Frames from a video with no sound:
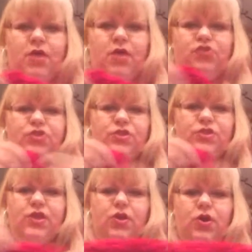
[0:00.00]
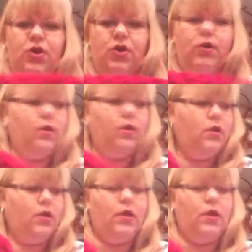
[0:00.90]
much thicker,
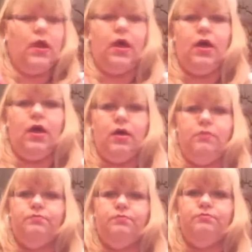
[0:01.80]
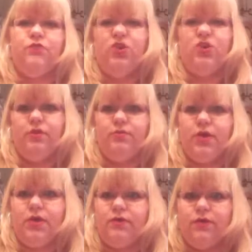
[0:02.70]
turn off
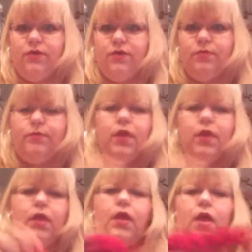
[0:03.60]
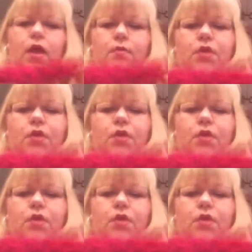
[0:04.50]
my cell phone, a